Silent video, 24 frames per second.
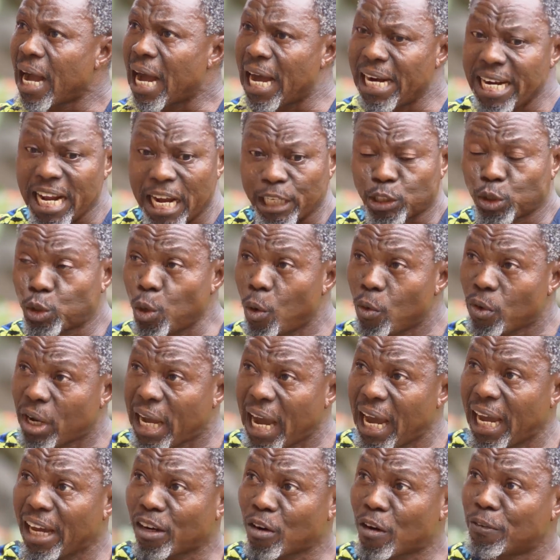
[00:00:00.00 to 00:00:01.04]
and I took
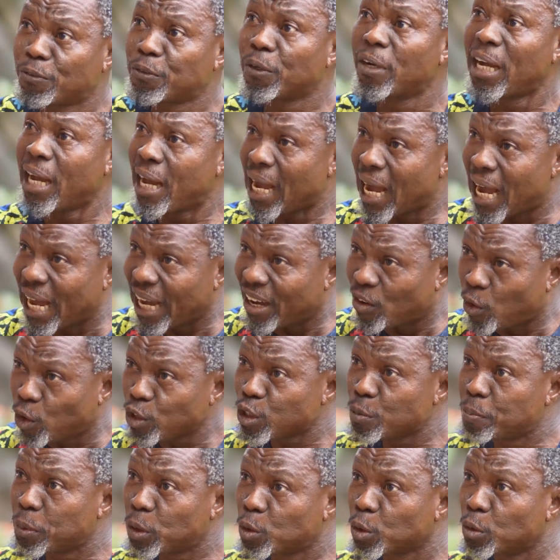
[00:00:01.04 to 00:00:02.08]
care of her
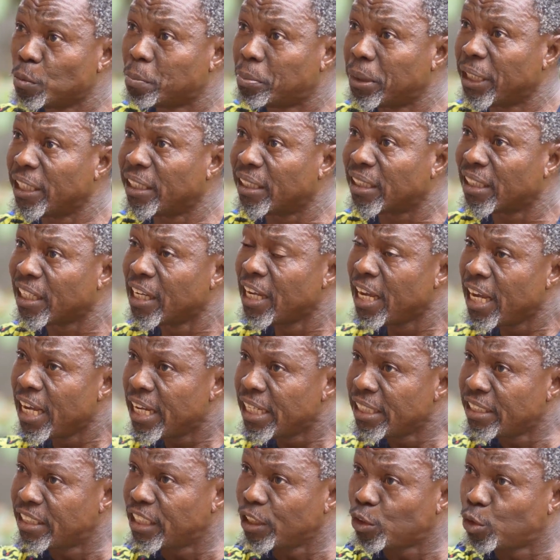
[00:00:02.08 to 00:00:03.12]
hospital bill,
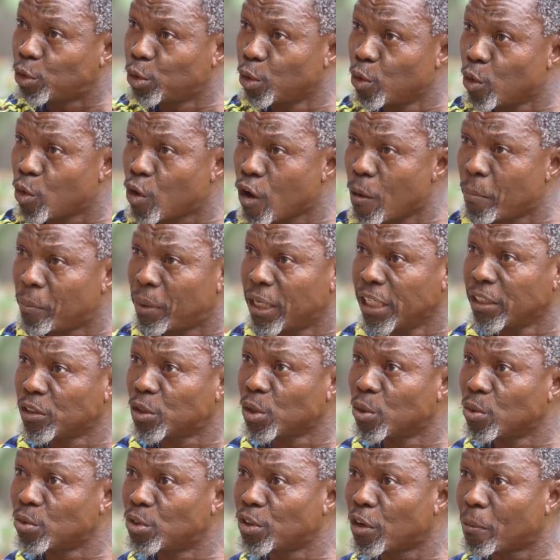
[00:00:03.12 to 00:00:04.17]
did you complain
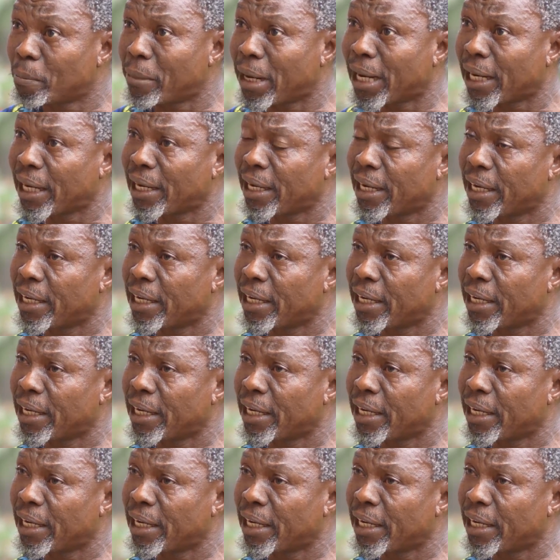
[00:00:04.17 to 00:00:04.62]
to Joppa?